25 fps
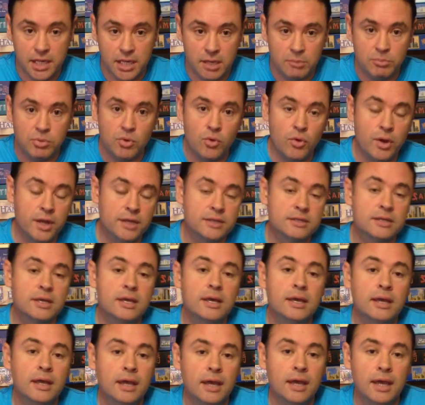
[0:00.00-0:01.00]
any point
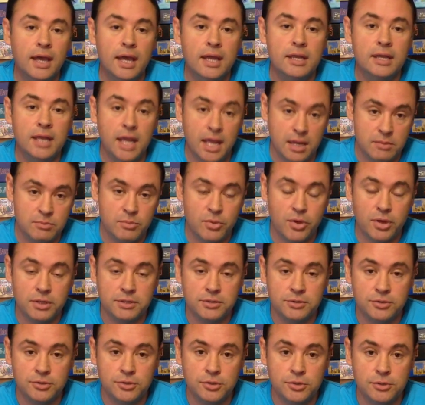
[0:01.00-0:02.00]
and end
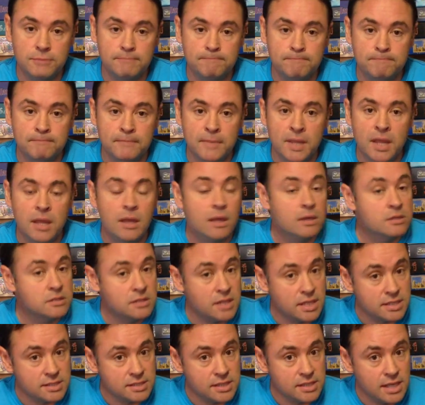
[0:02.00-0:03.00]
my turn.
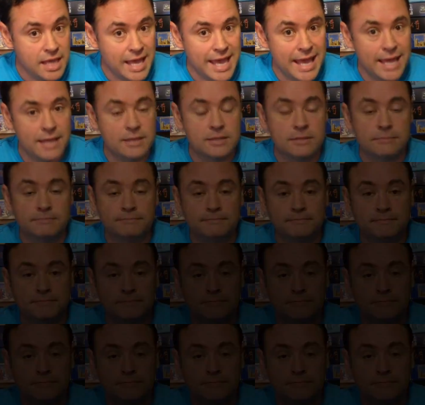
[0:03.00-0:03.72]
So that's the ant.